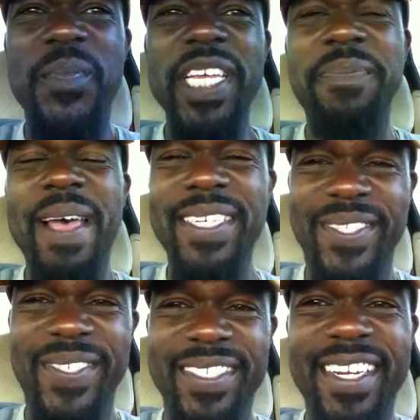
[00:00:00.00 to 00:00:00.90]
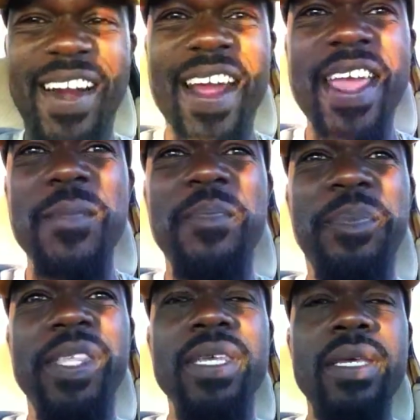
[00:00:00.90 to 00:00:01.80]
be special, all right?
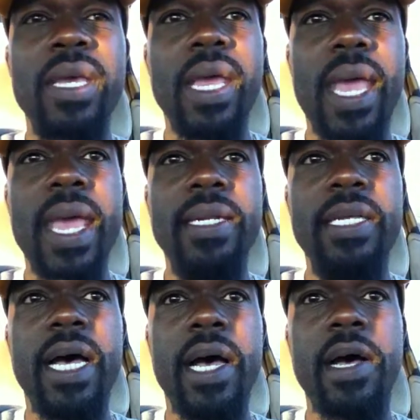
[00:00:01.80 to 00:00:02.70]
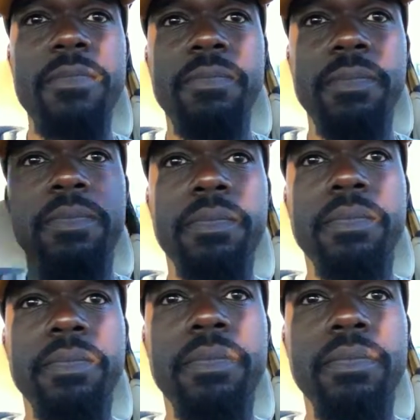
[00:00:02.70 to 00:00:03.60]
And,
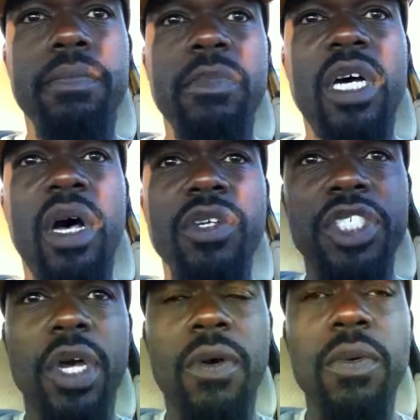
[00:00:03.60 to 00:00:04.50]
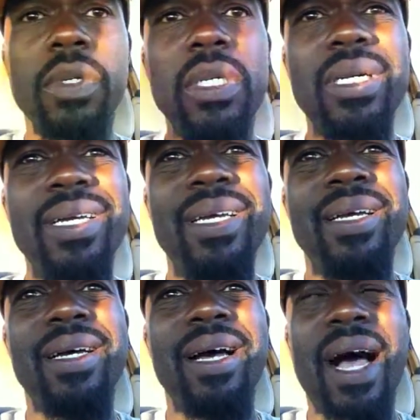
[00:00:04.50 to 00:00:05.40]
um... also,
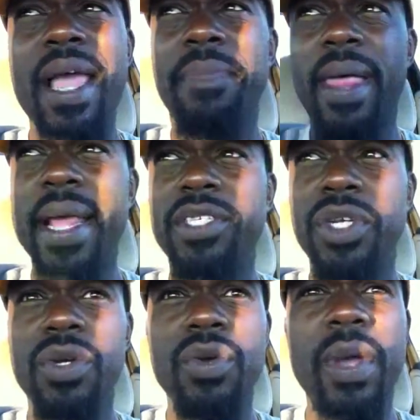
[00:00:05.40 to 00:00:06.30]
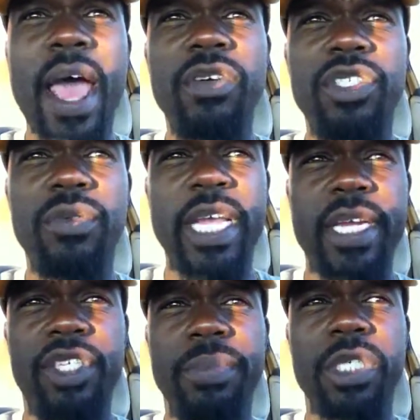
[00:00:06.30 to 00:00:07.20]
I plan to have a,
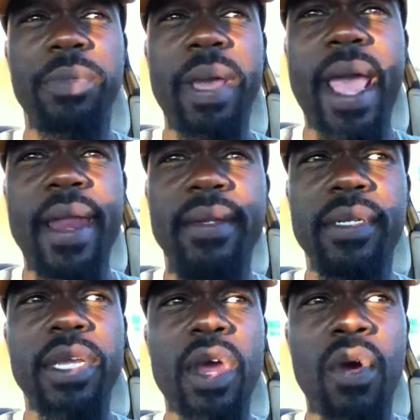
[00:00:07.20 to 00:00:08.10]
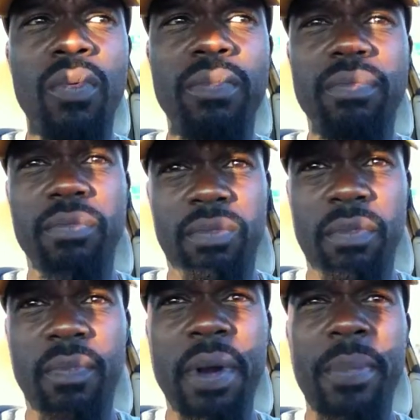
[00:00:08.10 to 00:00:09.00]
take a trip to Japan, you know,
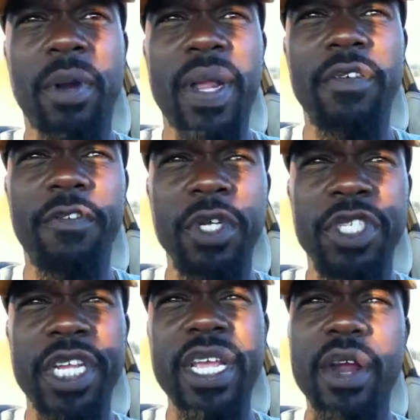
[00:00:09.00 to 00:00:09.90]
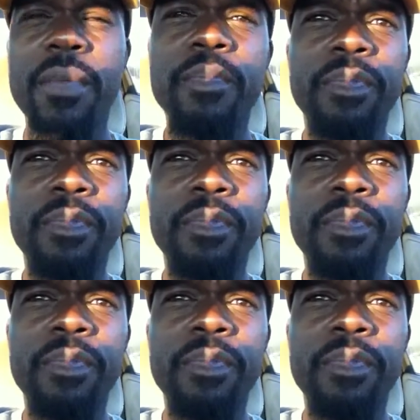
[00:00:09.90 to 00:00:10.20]
probably around the first of the year.